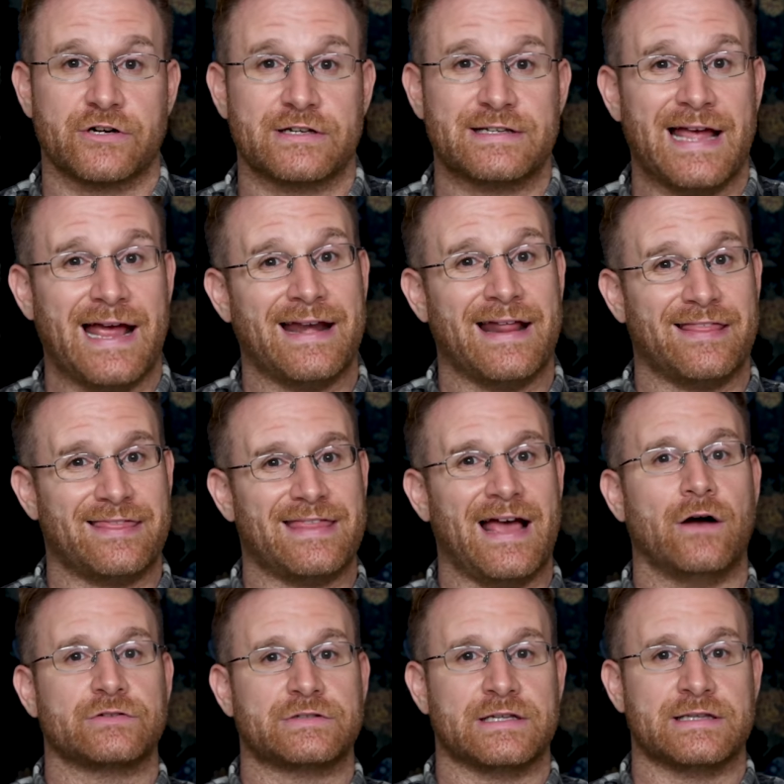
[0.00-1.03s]
under
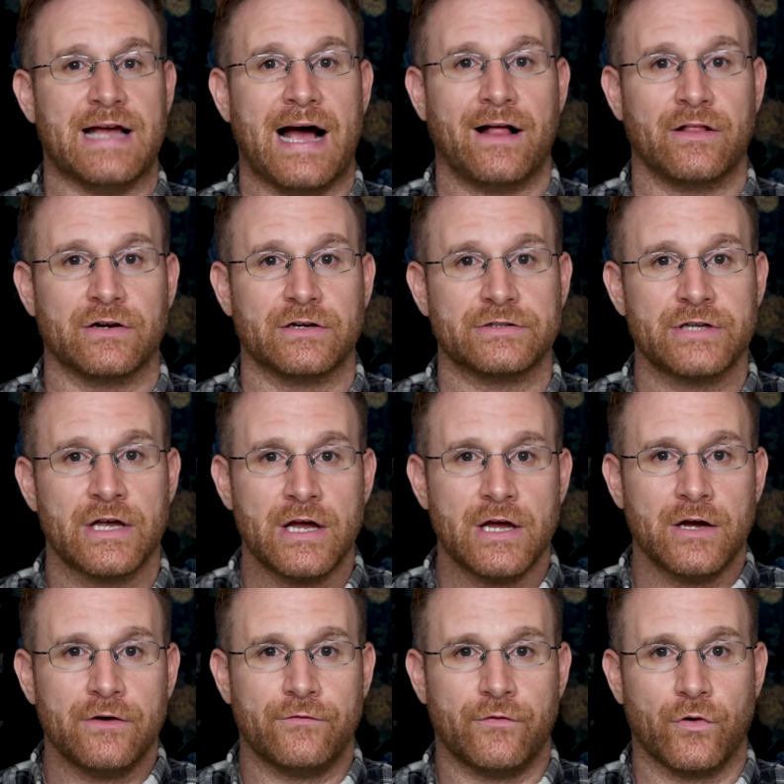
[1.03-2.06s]
$10,000
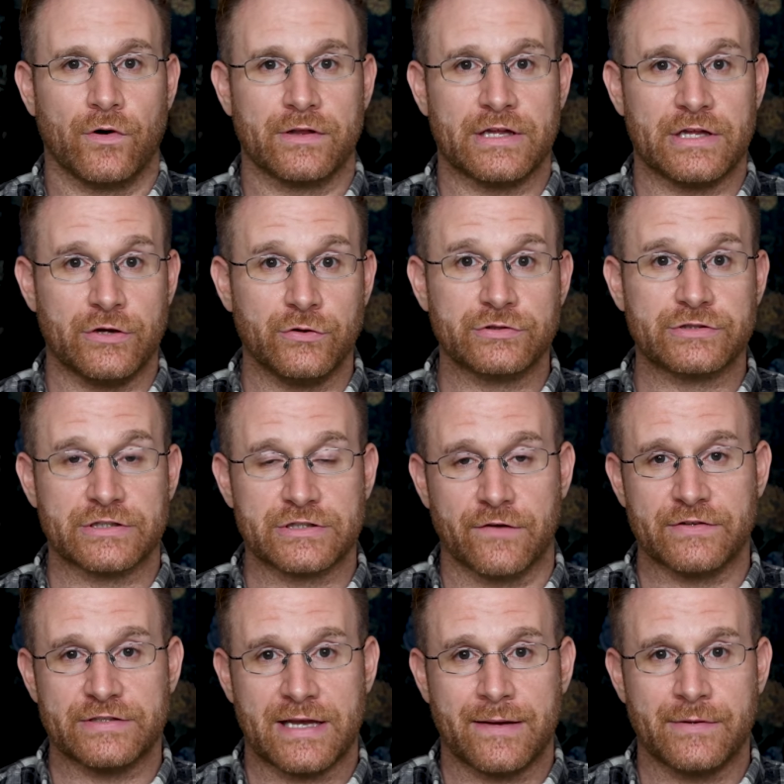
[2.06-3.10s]
for the usage
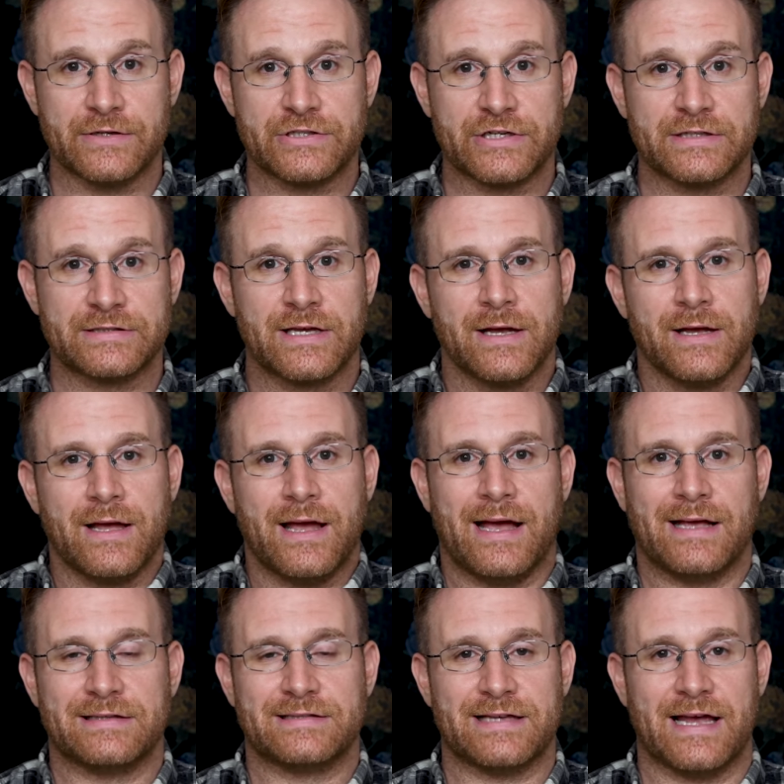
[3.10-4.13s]
of his images,
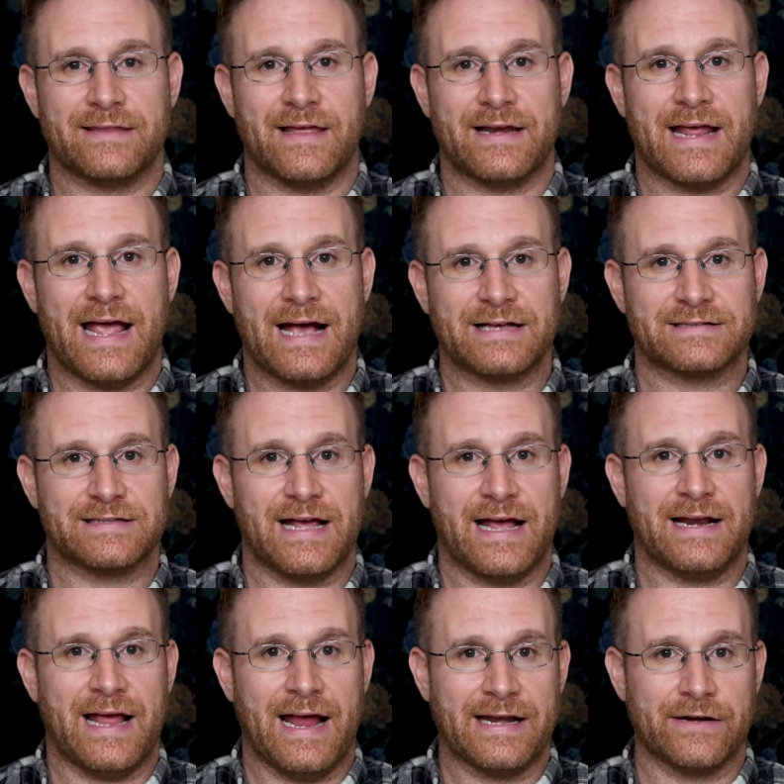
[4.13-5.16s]
and saying that he hasn't
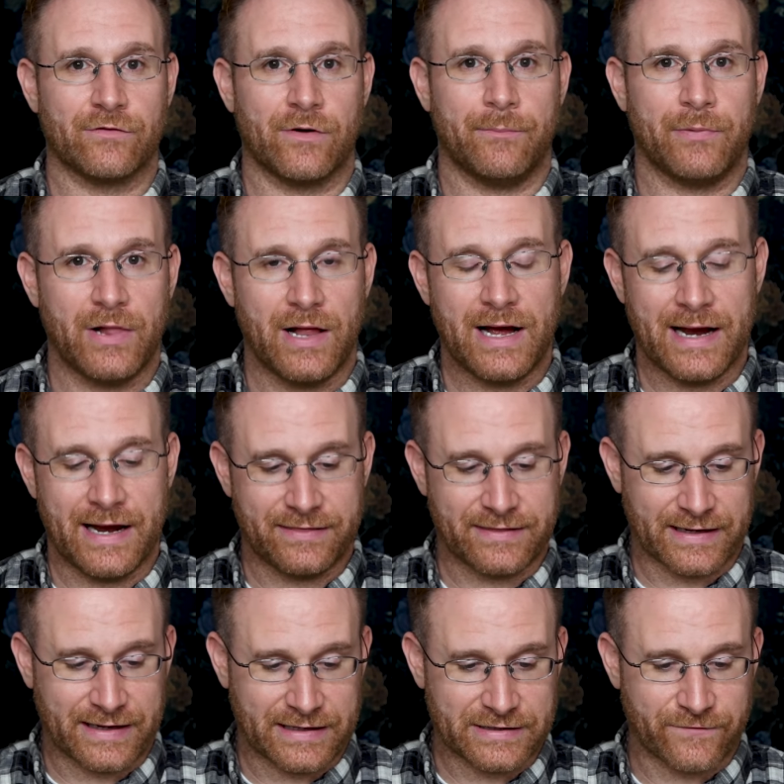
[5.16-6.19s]
had any reply. I
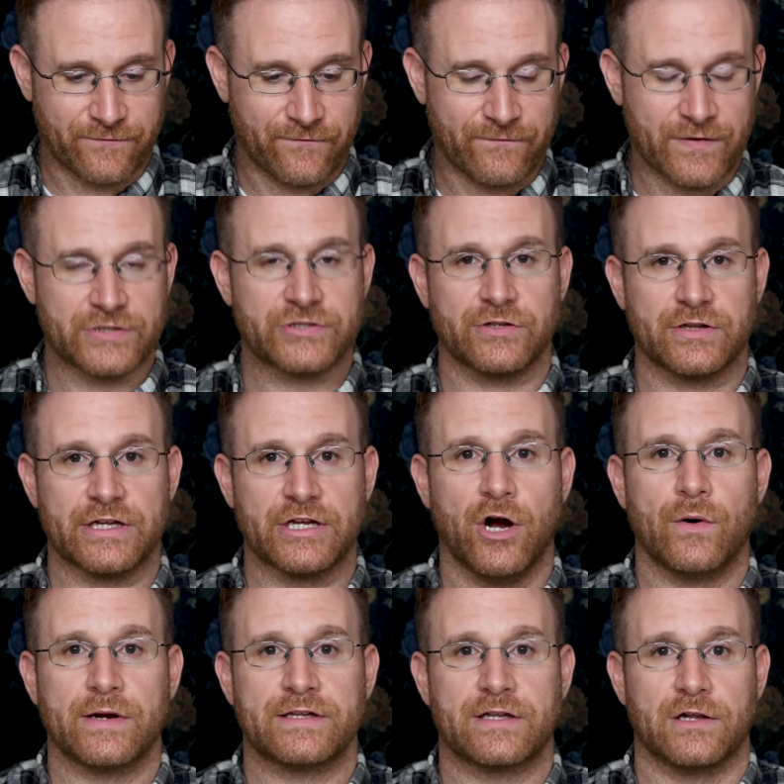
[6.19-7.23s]
think it is officially
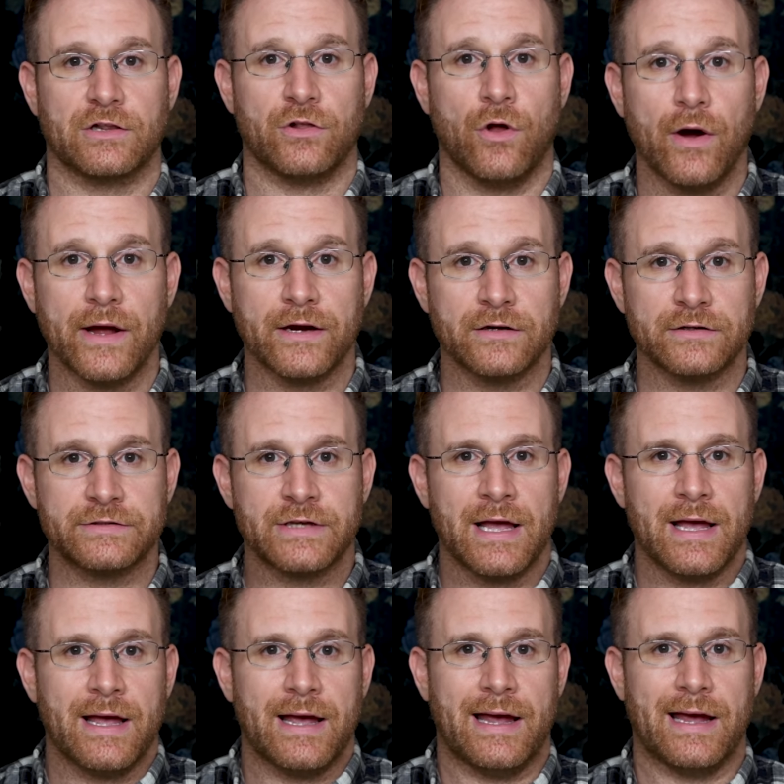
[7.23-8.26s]
going to the lawyers,
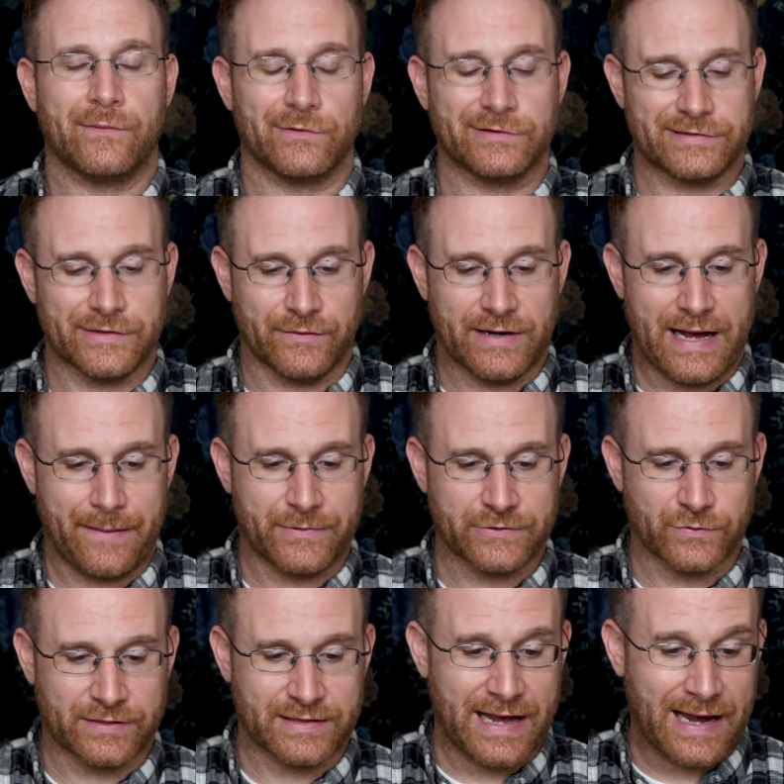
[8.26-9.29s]
and we'll see what
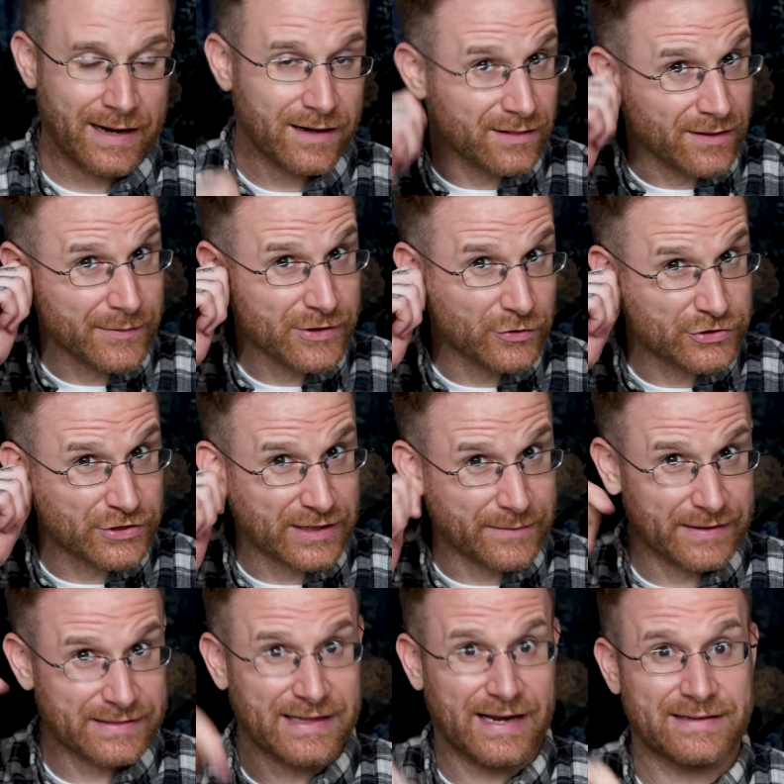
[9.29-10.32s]
happens with that. Let me know what you
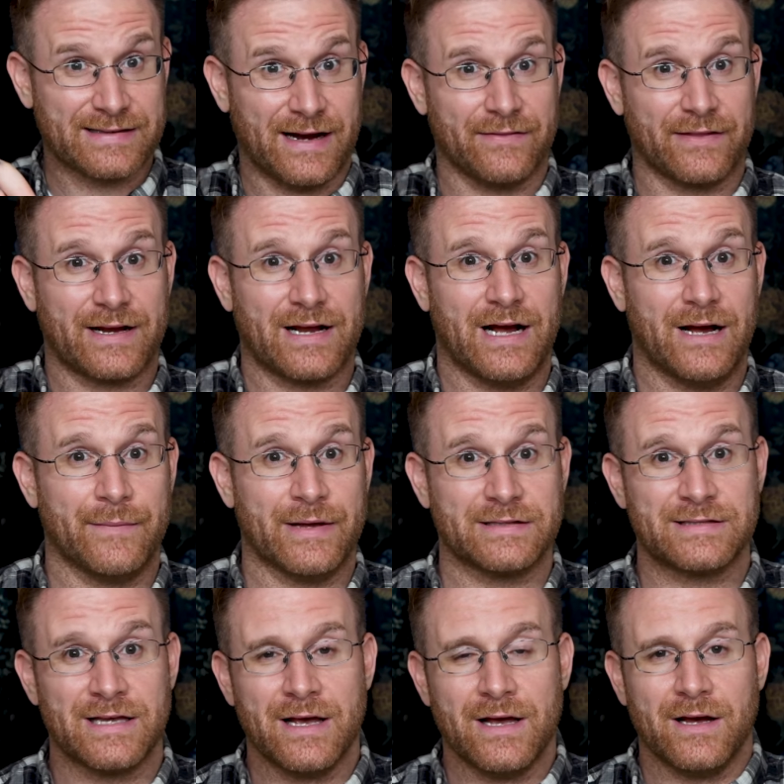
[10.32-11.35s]
think about that down in the
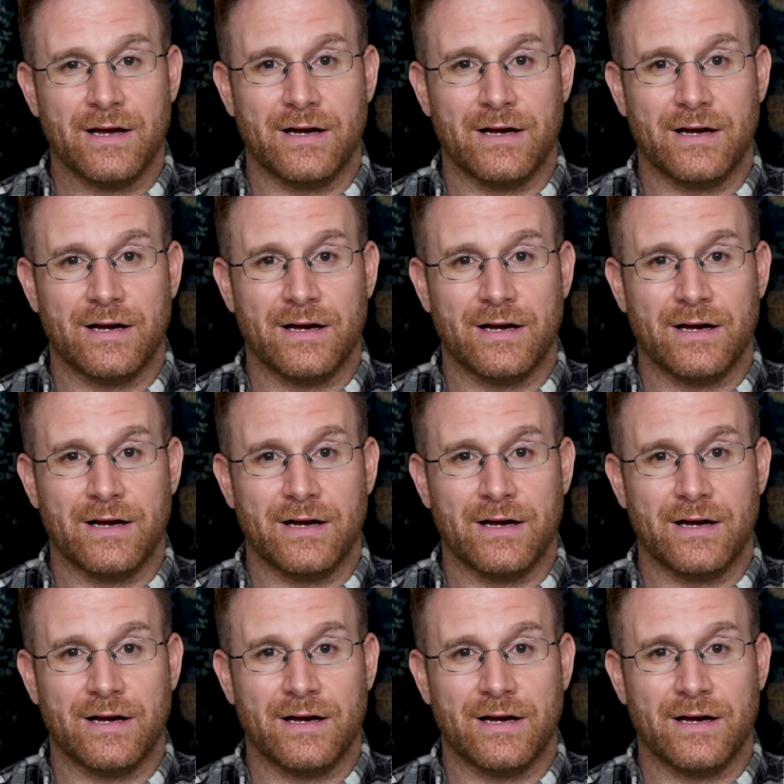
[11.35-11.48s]
comments.